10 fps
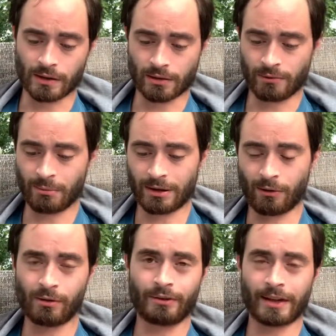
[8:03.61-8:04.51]
So maybe the
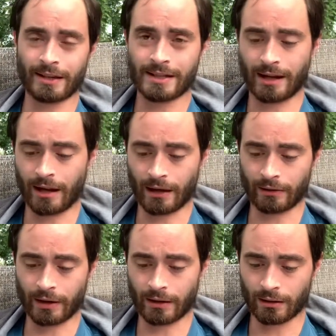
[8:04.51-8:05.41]
whole thing is saying
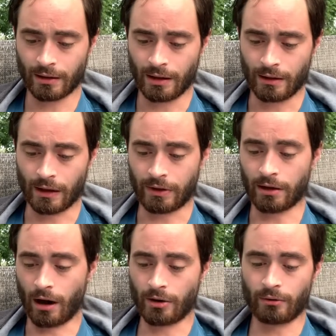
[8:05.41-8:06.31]
like that the
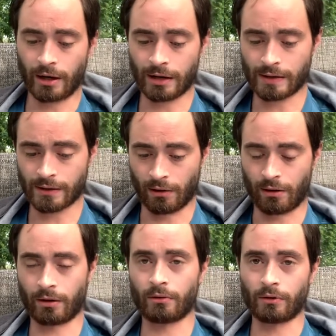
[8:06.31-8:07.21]
other rakes
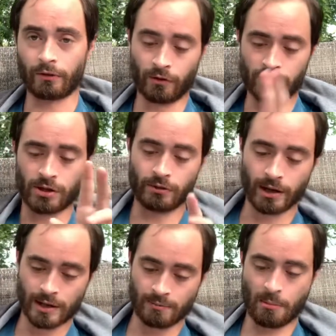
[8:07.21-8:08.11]
are, you know, the first two
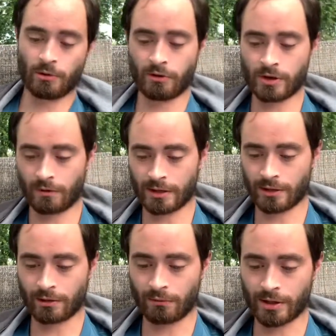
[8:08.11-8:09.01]
rakes. Remember those ones?
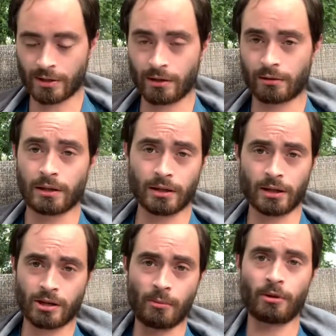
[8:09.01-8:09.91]
They're the ones that you did a
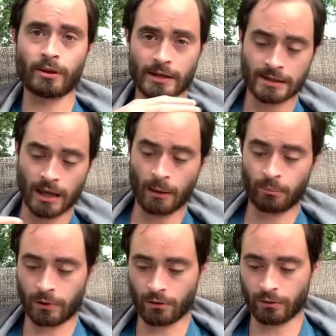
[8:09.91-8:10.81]
double and a step.
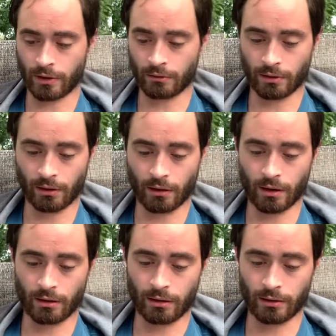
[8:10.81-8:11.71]
You know,
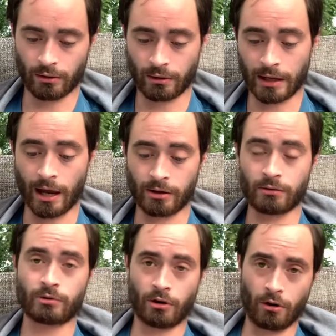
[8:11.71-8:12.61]
again, you're
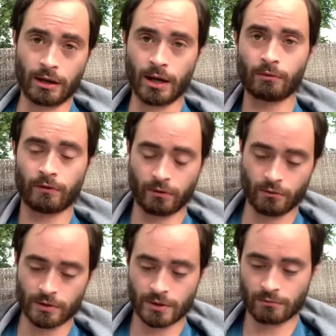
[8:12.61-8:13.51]
turning in with
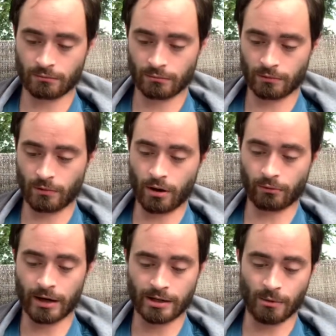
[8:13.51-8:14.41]
those long
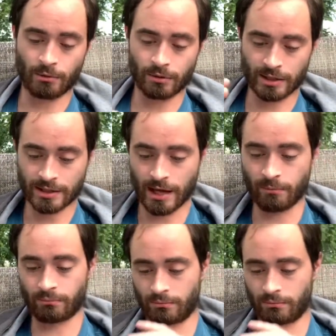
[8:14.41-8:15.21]
rake double with a step.